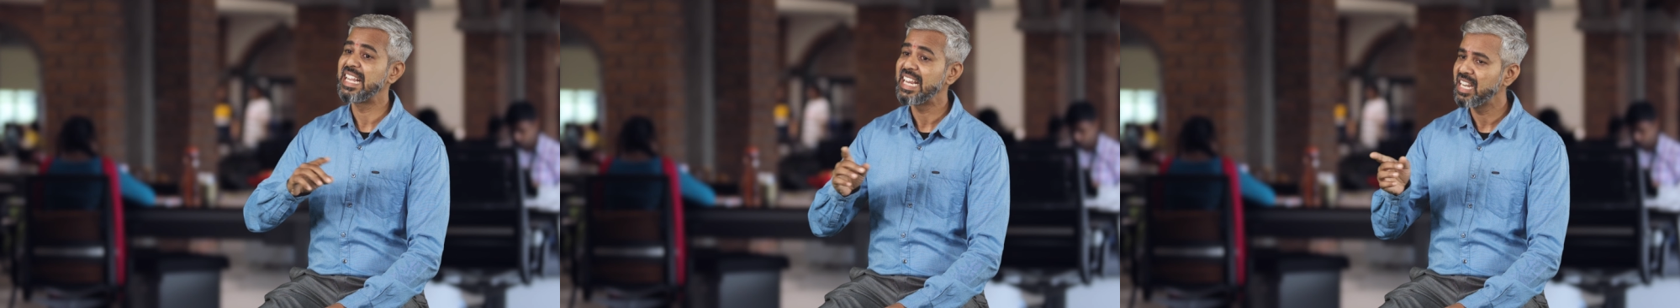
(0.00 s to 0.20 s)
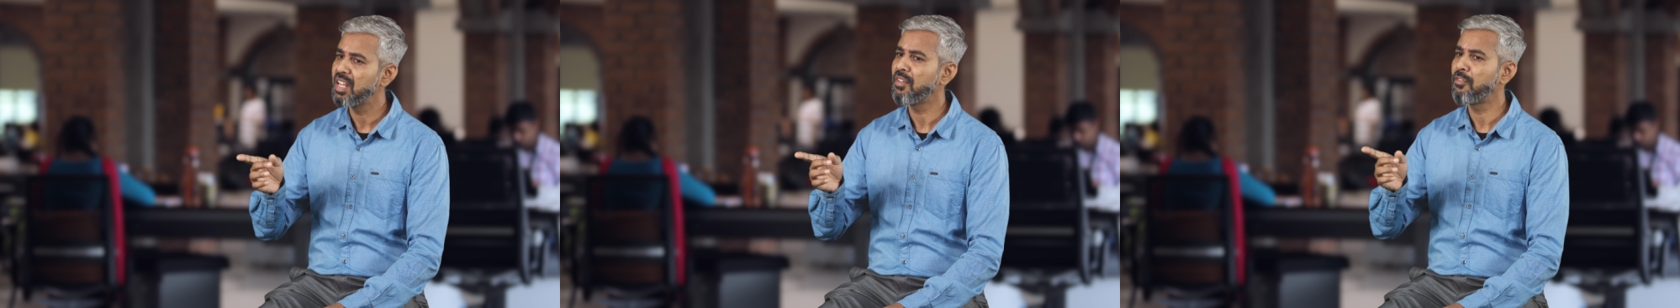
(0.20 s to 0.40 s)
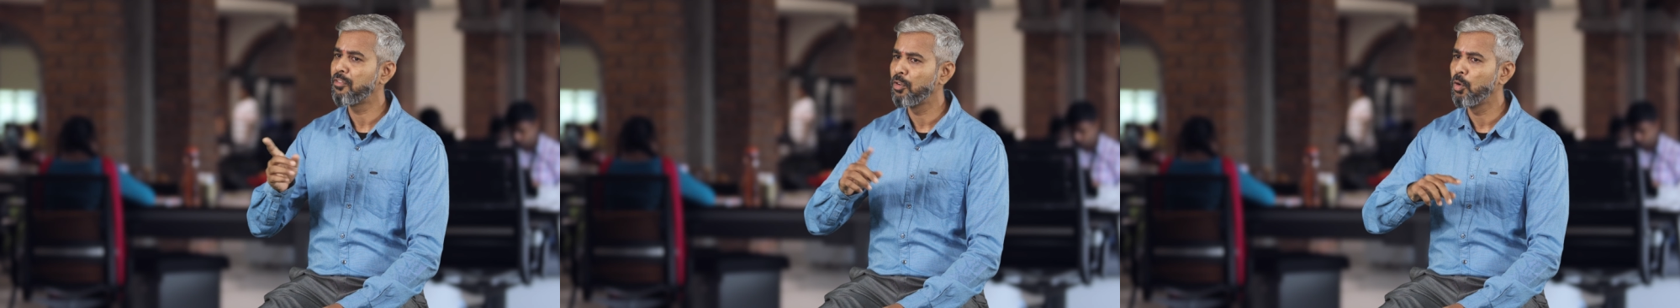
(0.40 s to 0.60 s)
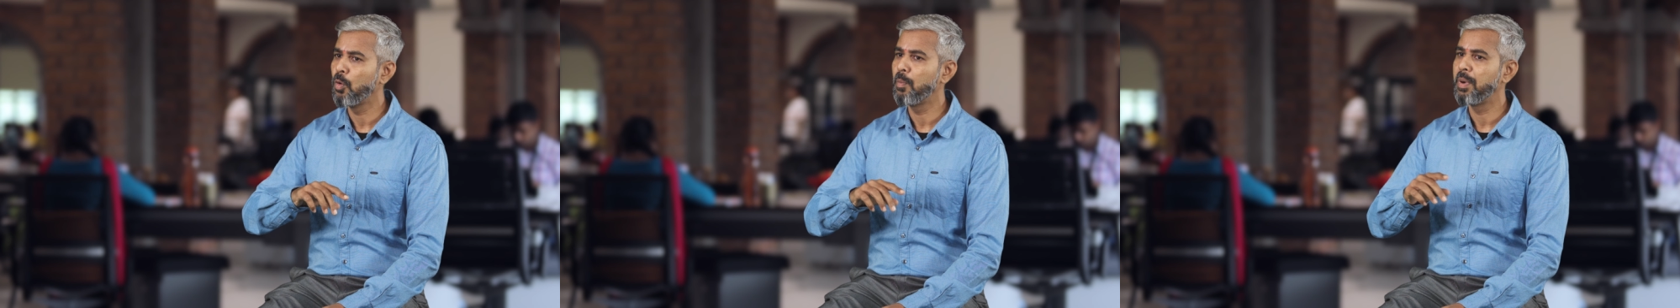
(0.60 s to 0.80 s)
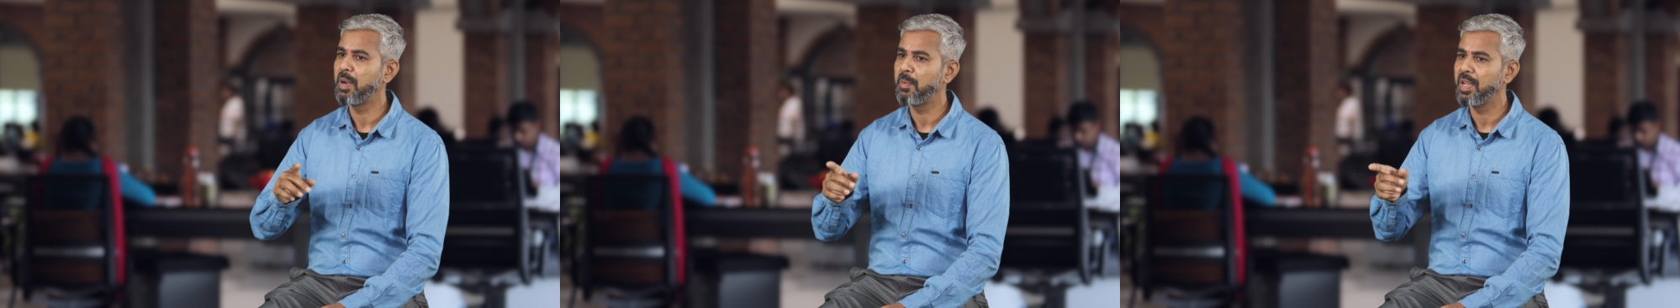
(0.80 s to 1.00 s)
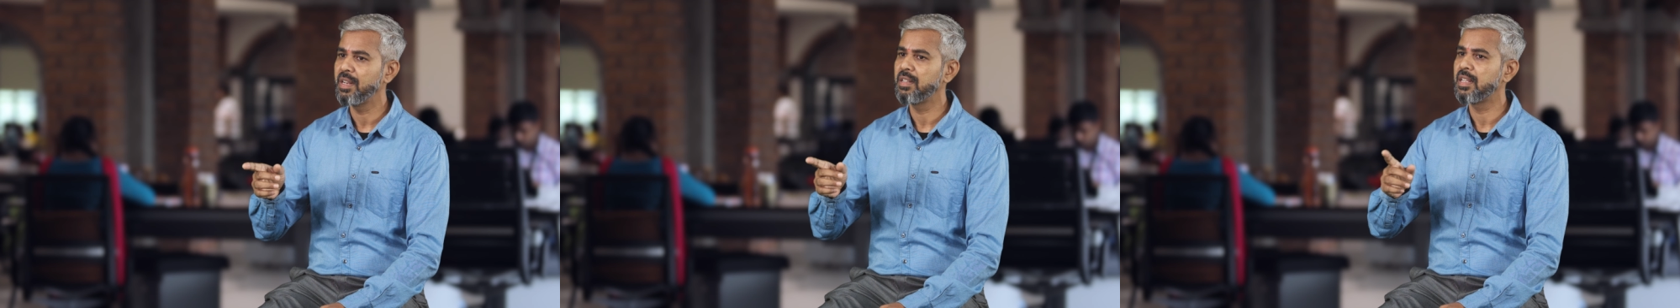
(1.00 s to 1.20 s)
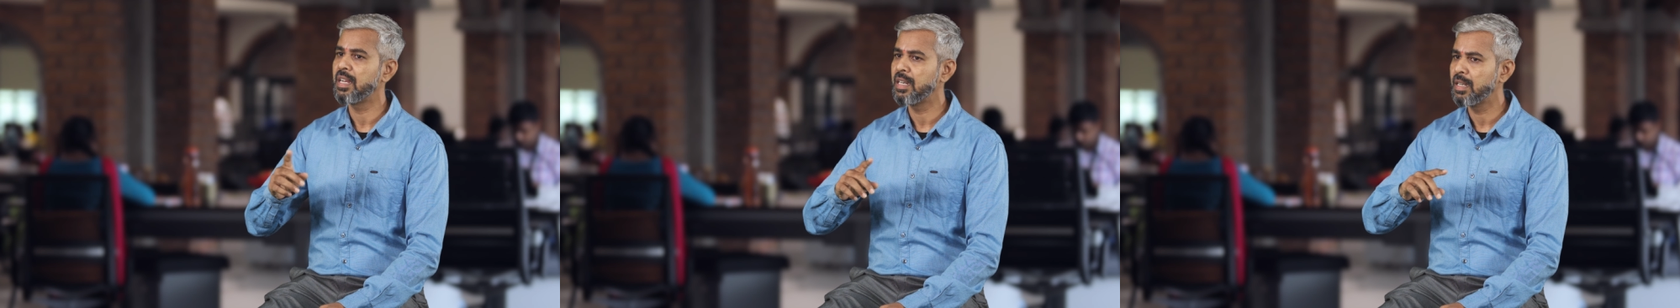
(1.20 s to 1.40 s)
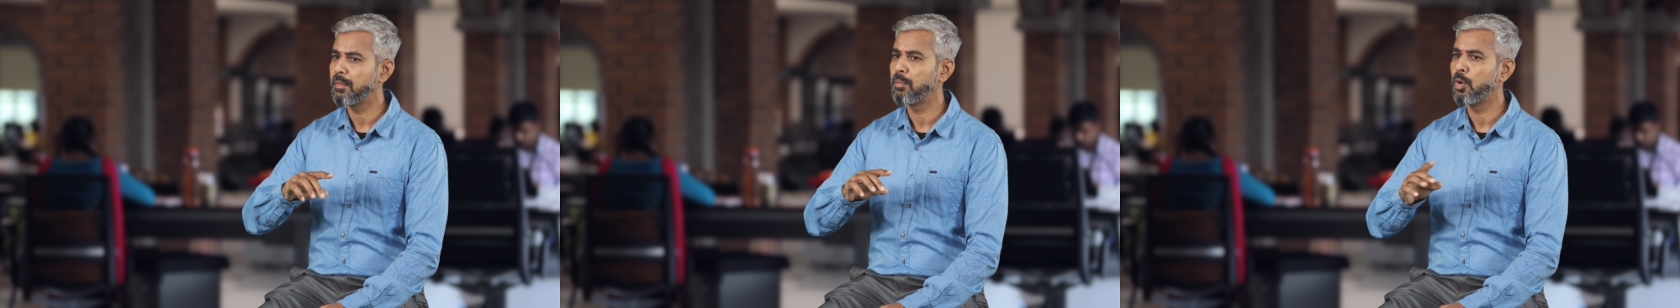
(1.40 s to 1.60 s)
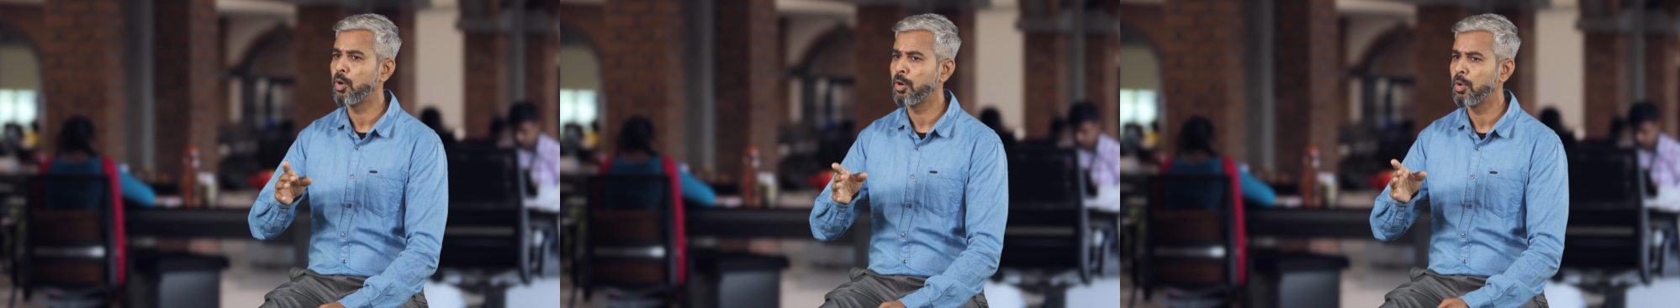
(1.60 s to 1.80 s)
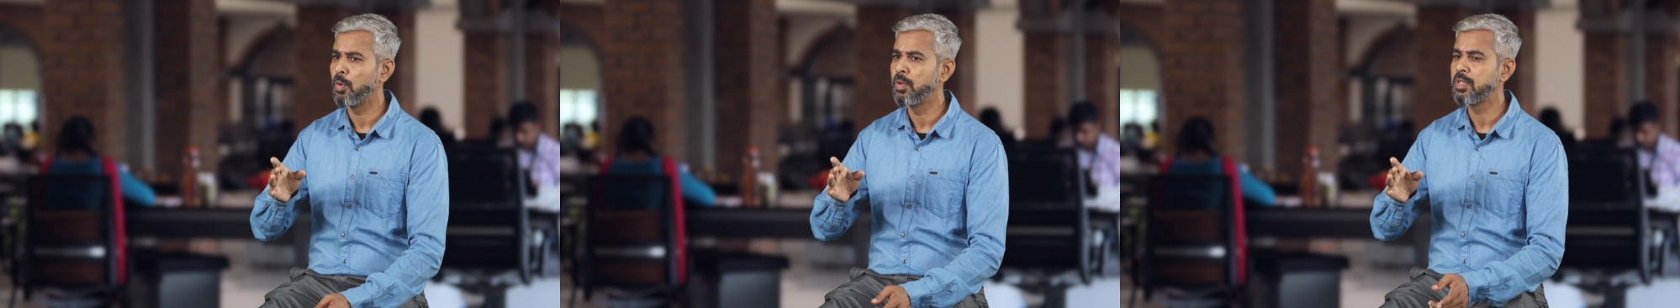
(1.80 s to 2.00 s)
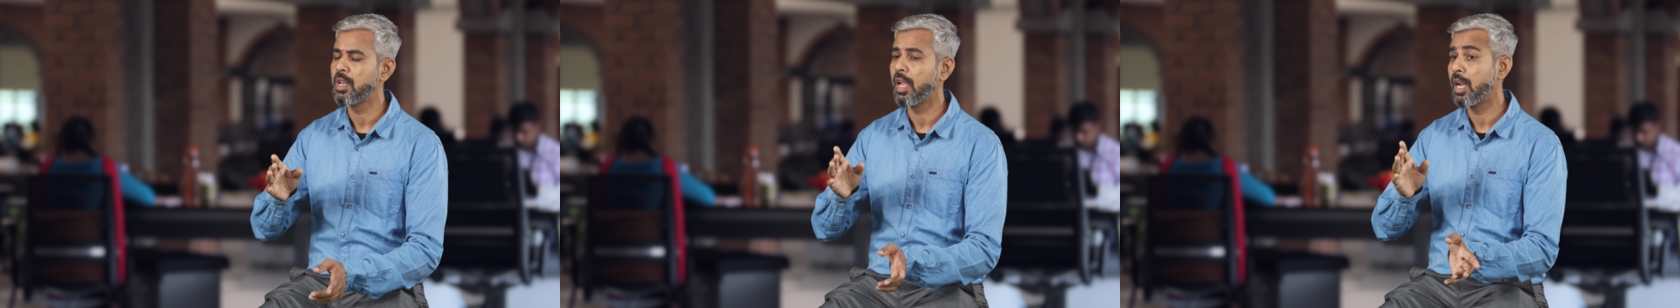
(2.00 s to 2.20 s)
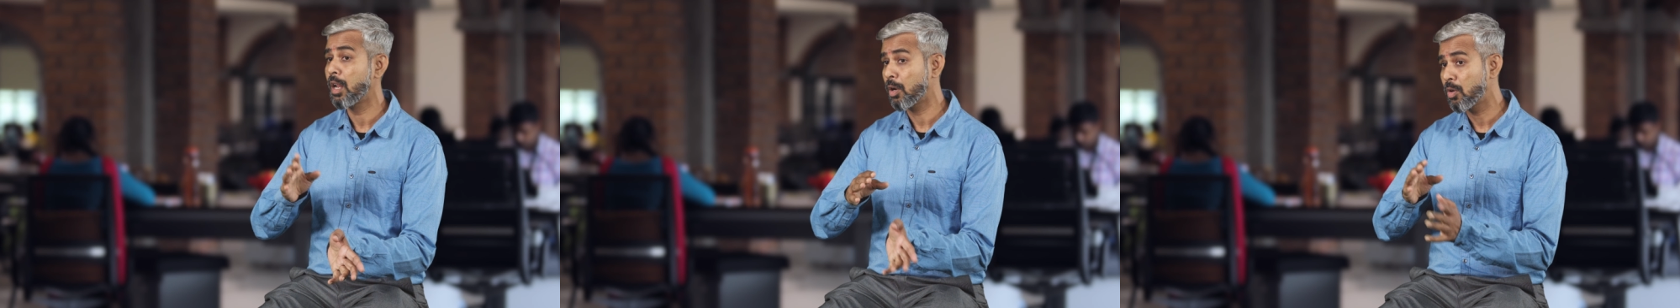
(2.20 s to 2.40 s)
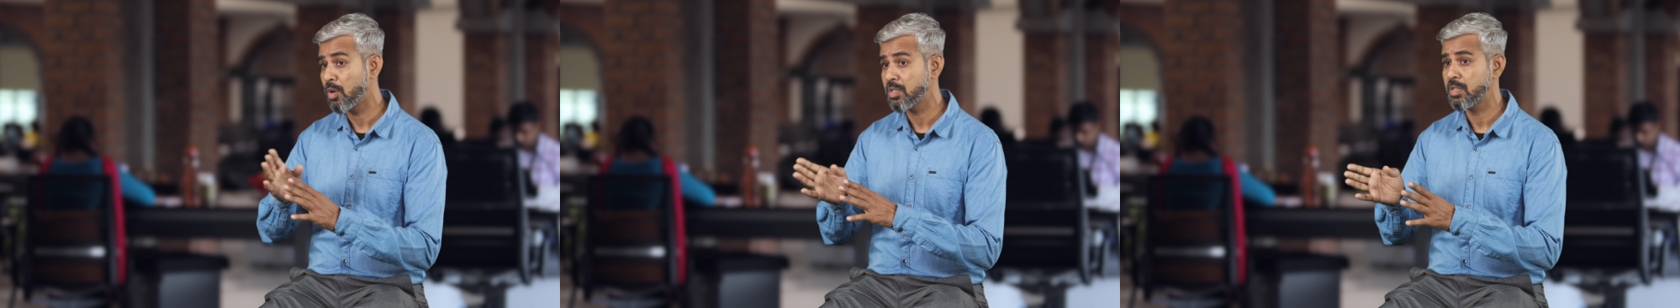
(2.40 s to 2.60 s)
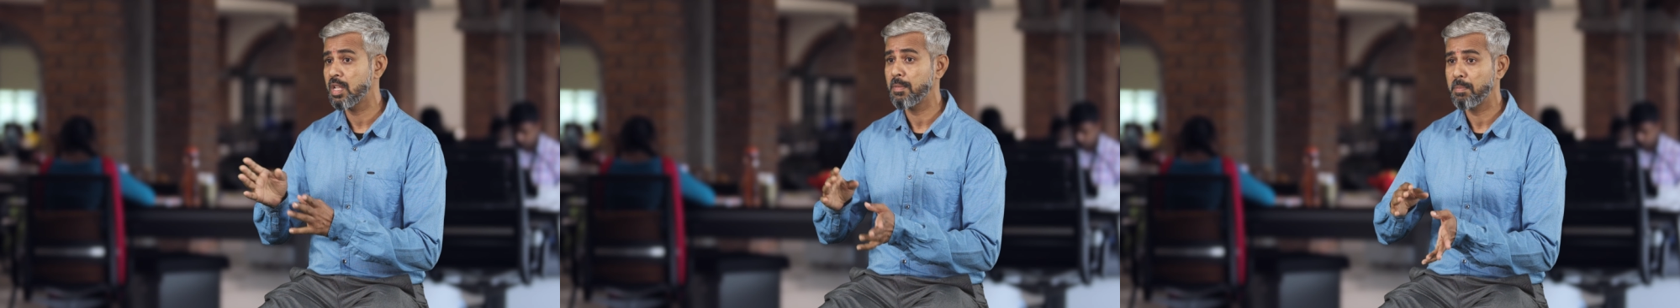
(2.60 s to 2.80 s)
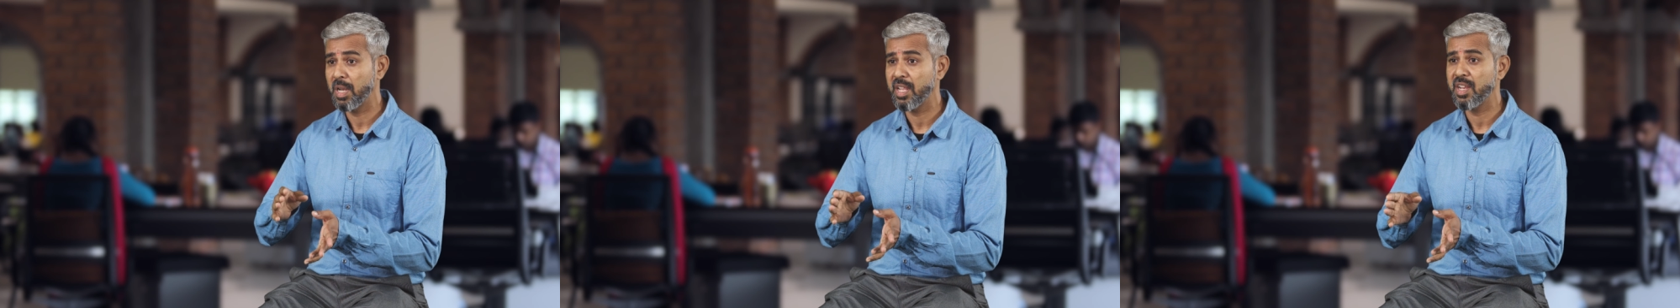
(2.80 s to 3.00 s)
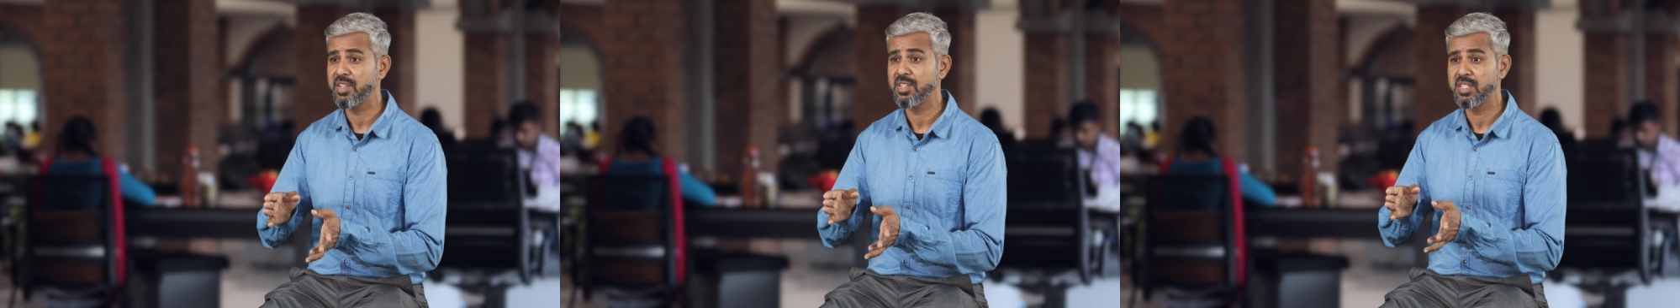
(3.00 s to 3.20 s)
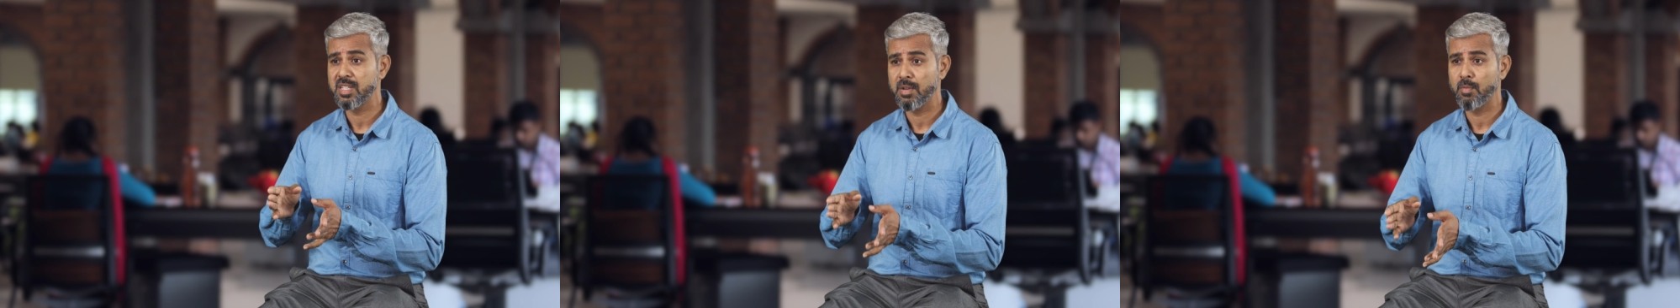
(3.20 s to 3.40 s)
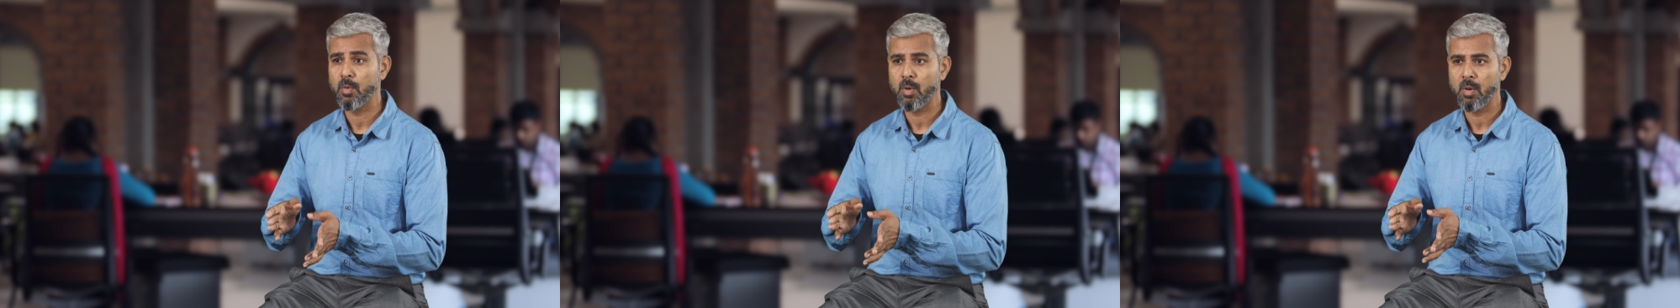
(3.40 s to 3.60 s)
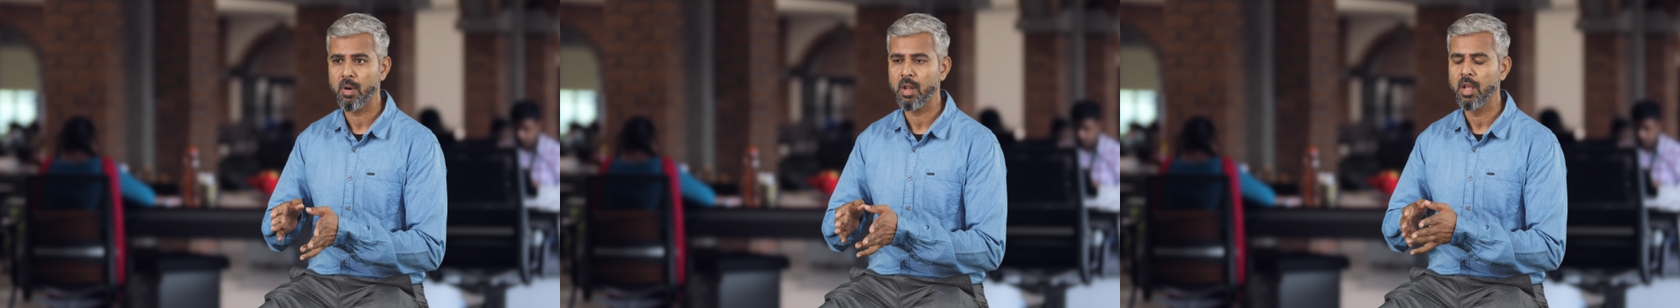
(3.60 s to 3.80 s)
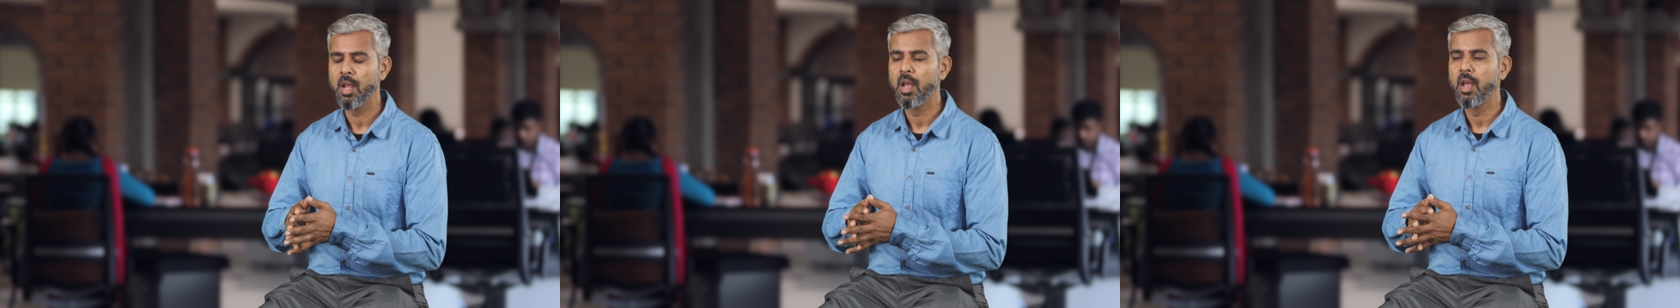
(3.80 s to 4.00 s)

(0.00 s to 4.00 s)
data flow between that modules and across the applications involved.